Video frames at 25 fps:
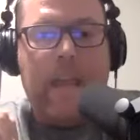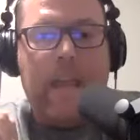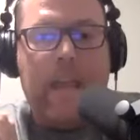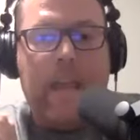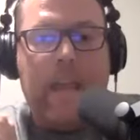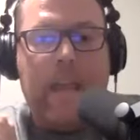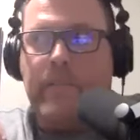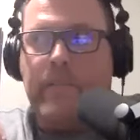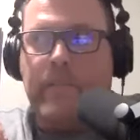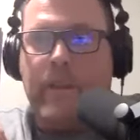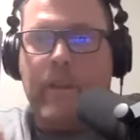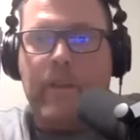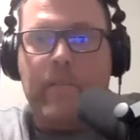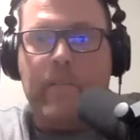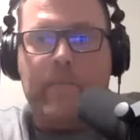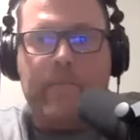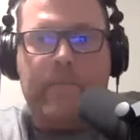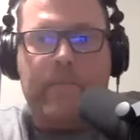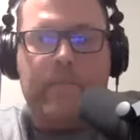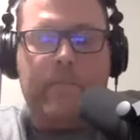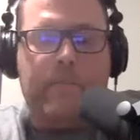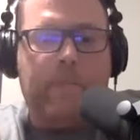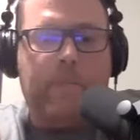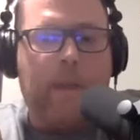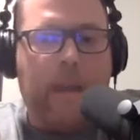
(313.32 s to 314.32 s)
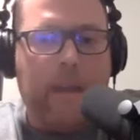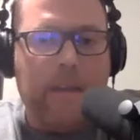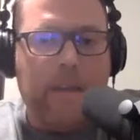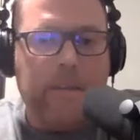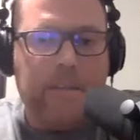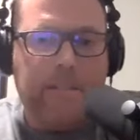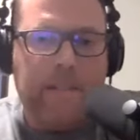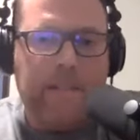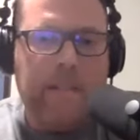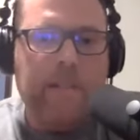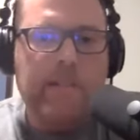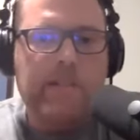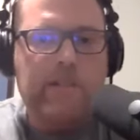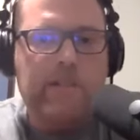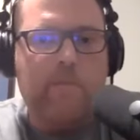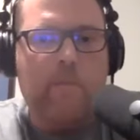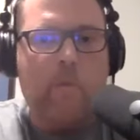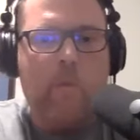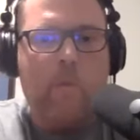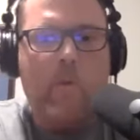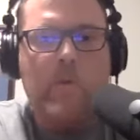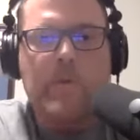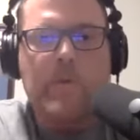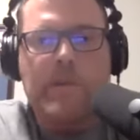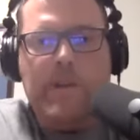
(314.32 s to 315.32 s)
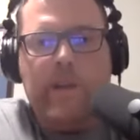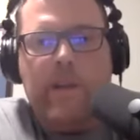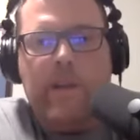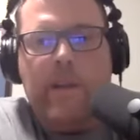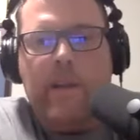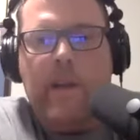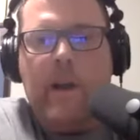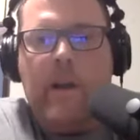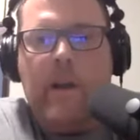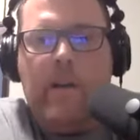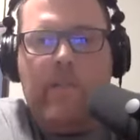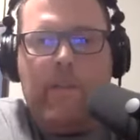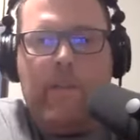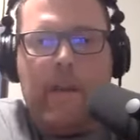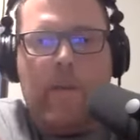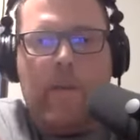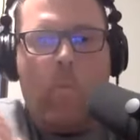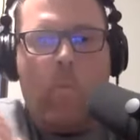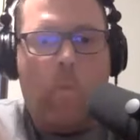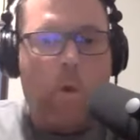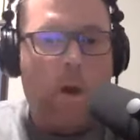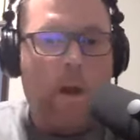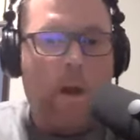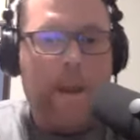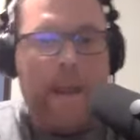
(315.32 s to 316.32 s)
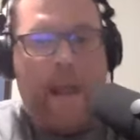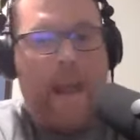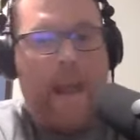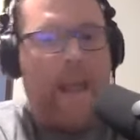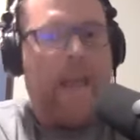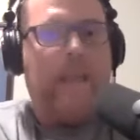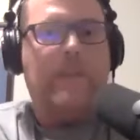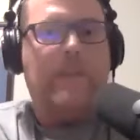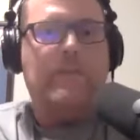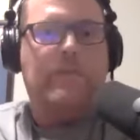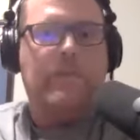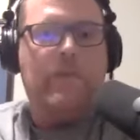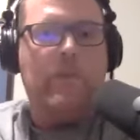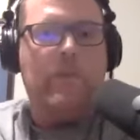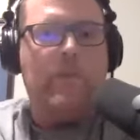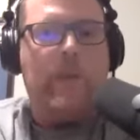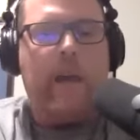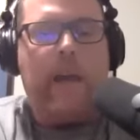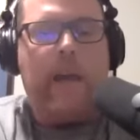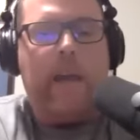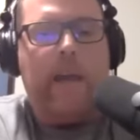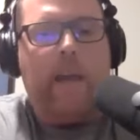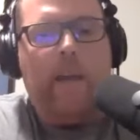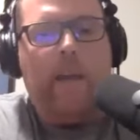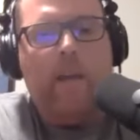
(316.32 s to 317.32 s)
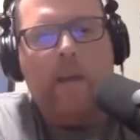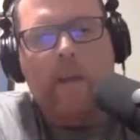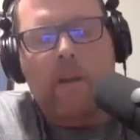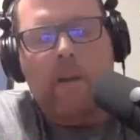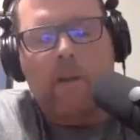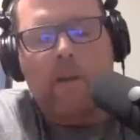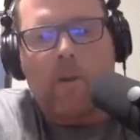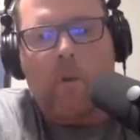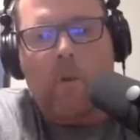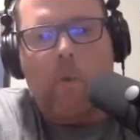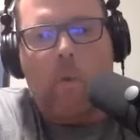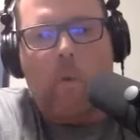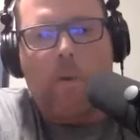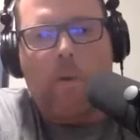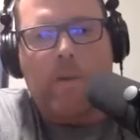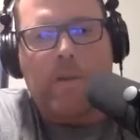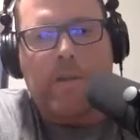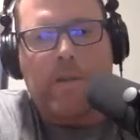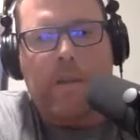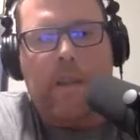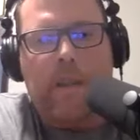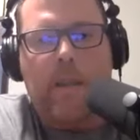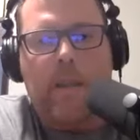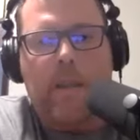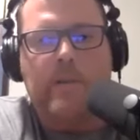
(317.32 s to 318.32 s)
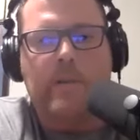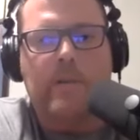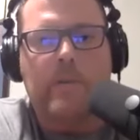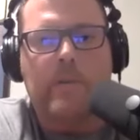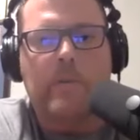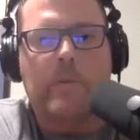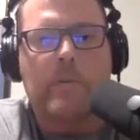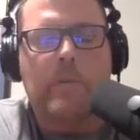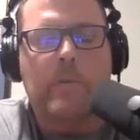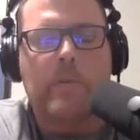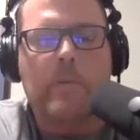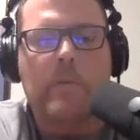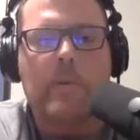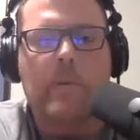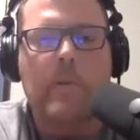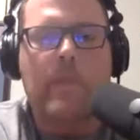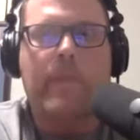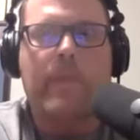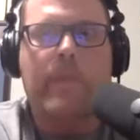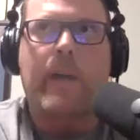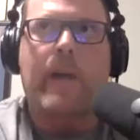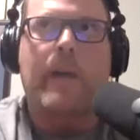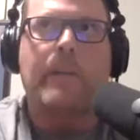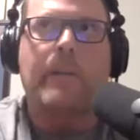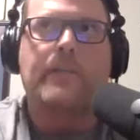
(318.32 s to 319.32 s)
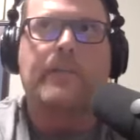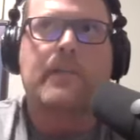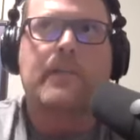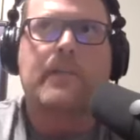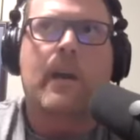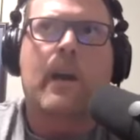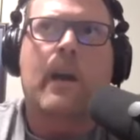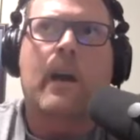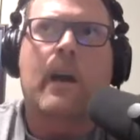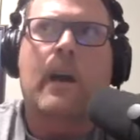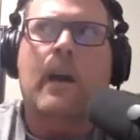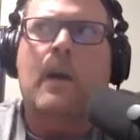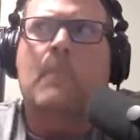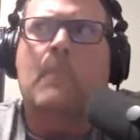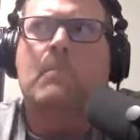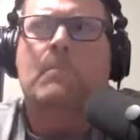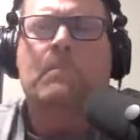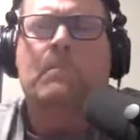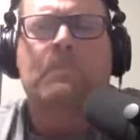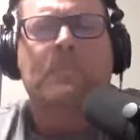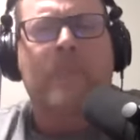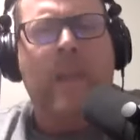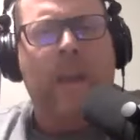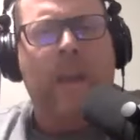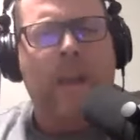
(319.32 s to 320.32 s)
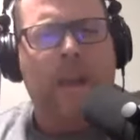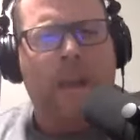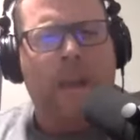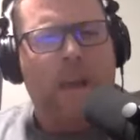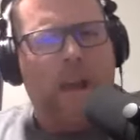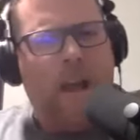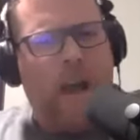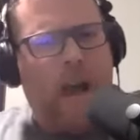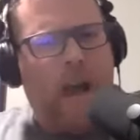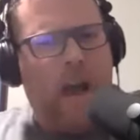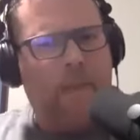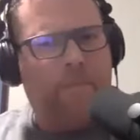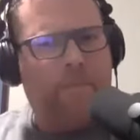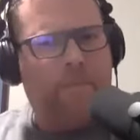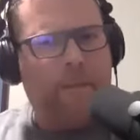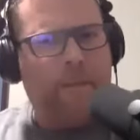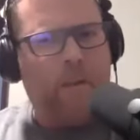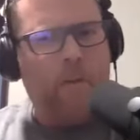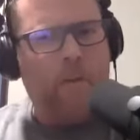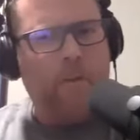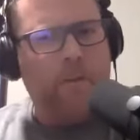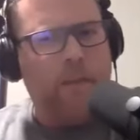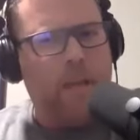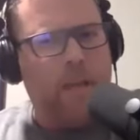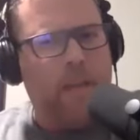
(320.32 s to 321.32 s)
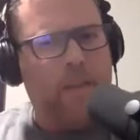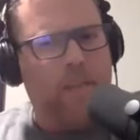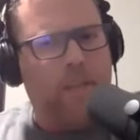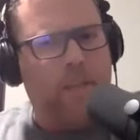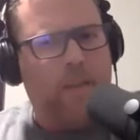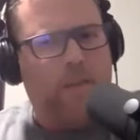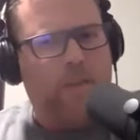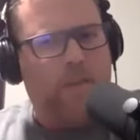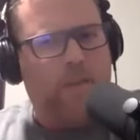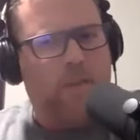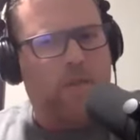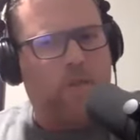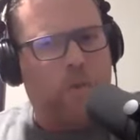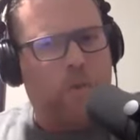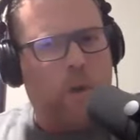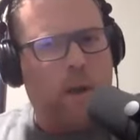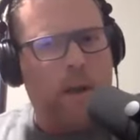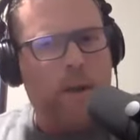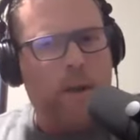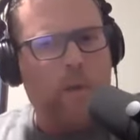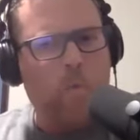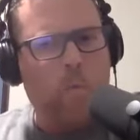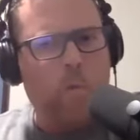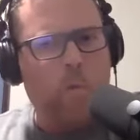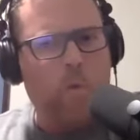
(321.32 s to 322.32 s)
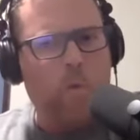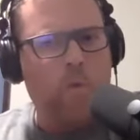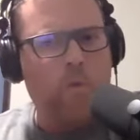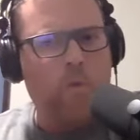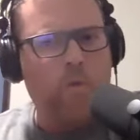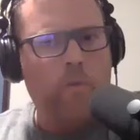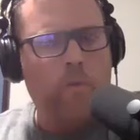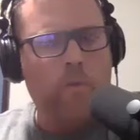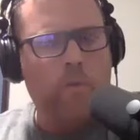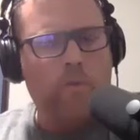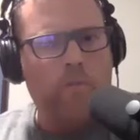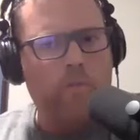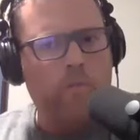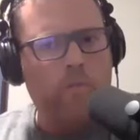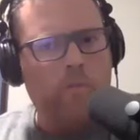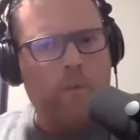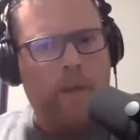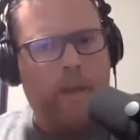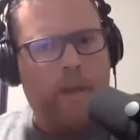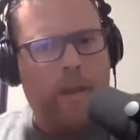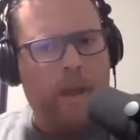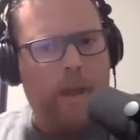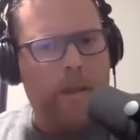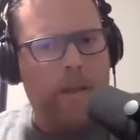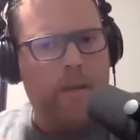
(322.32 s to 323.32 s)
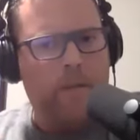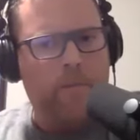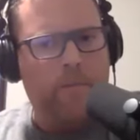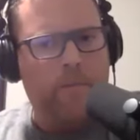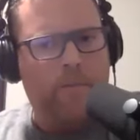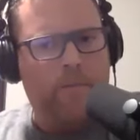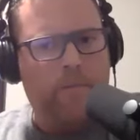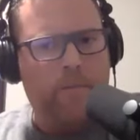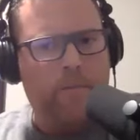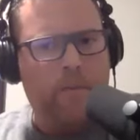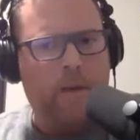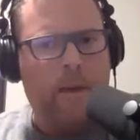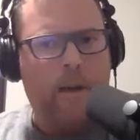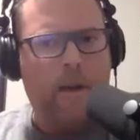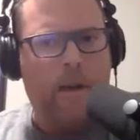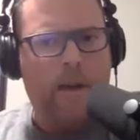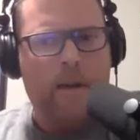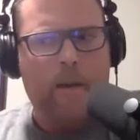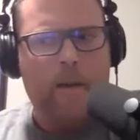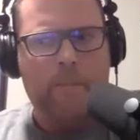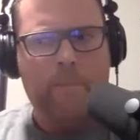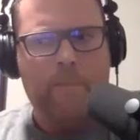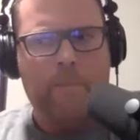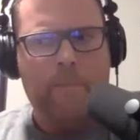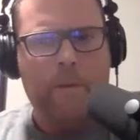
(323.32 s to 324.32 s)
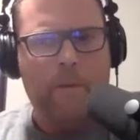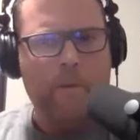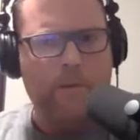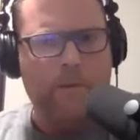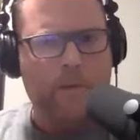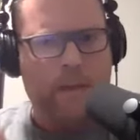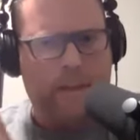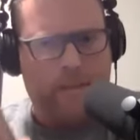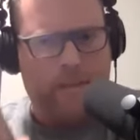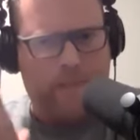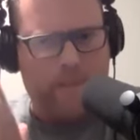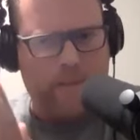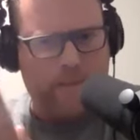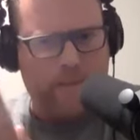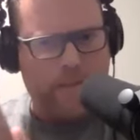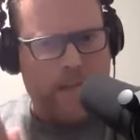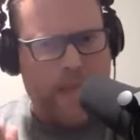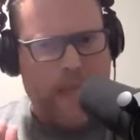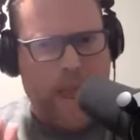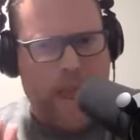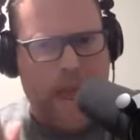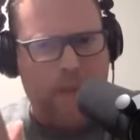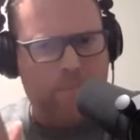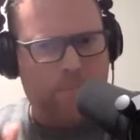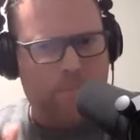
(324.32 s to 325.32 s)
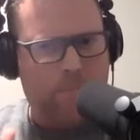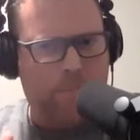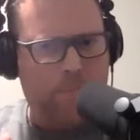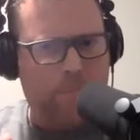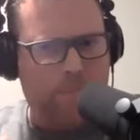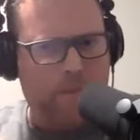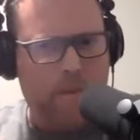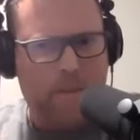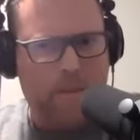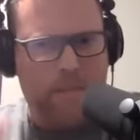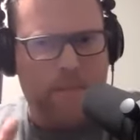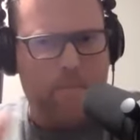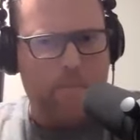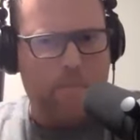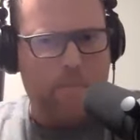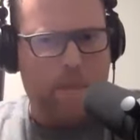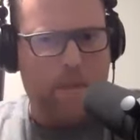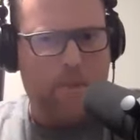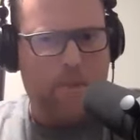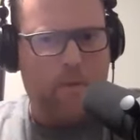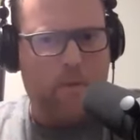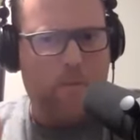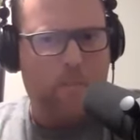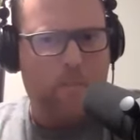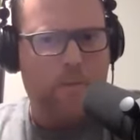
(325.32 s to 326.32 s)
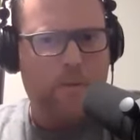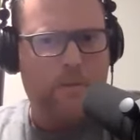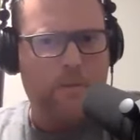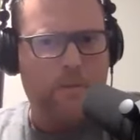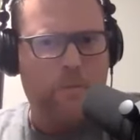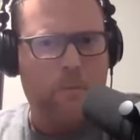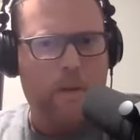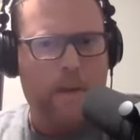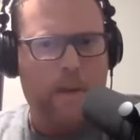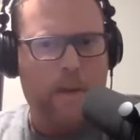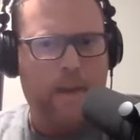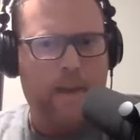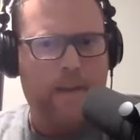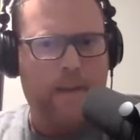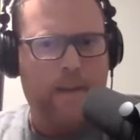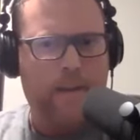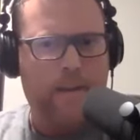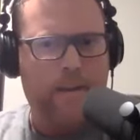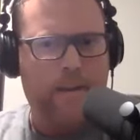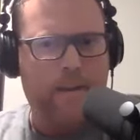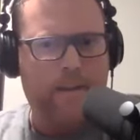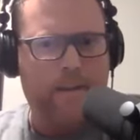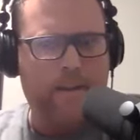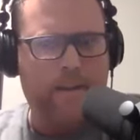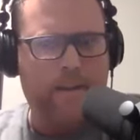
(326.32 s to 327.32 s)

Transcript: it's a condensed version of a one and two day course that I do that um, I found in the training world, we kind of, uh, there's like this gap in the middle between